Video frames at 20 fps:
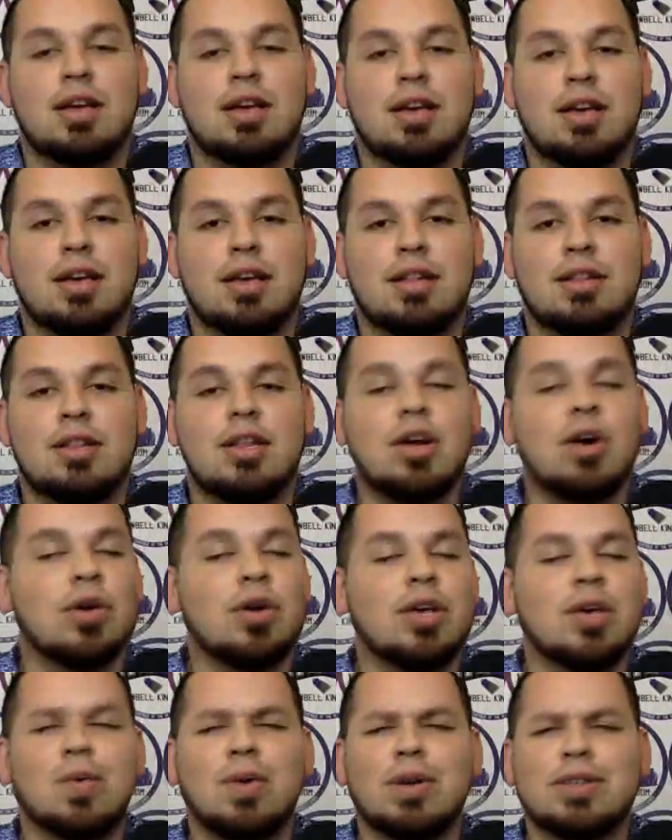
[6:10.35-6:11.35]
And no,
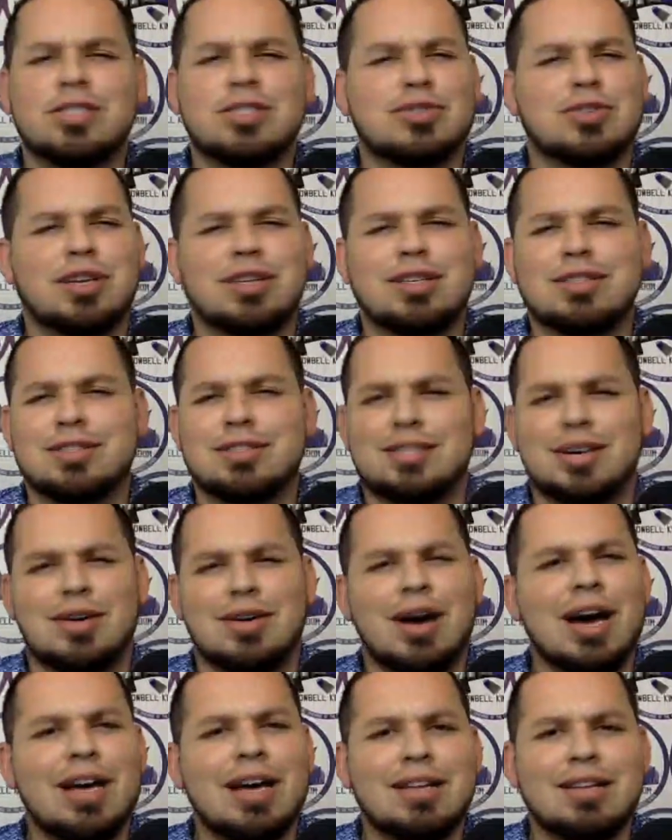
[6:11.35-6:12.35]
he wasn't trying to
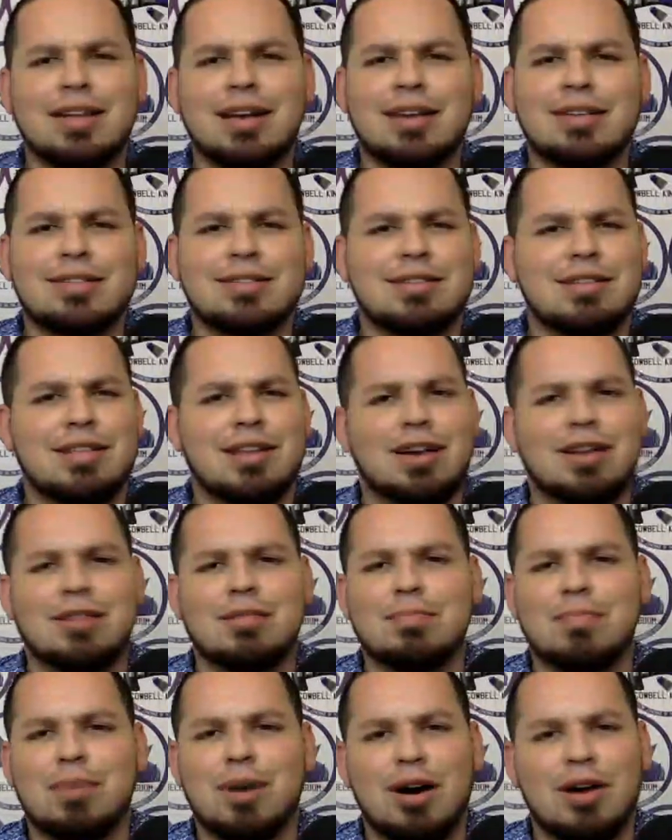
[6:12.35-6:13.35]
sell. I said that in
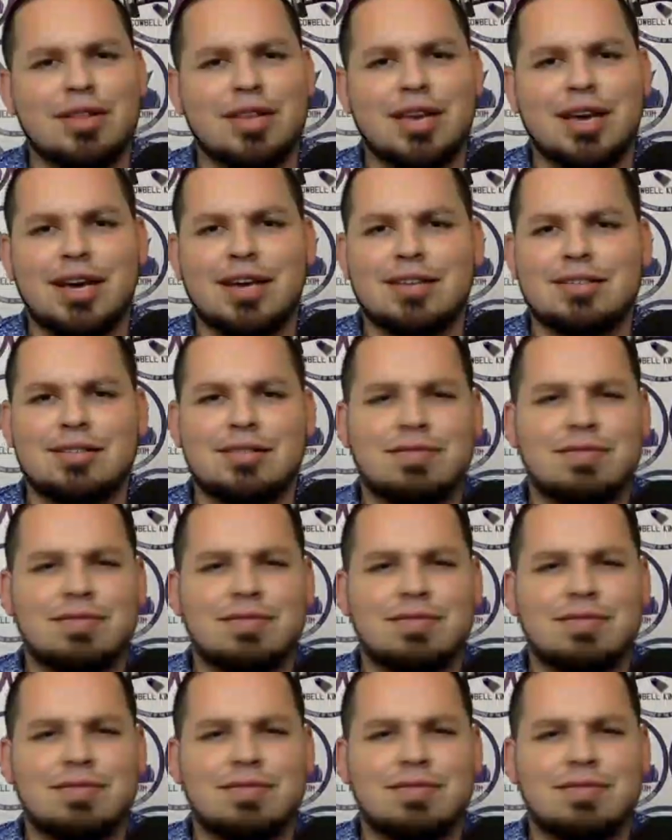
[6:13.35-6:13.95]
the podcast.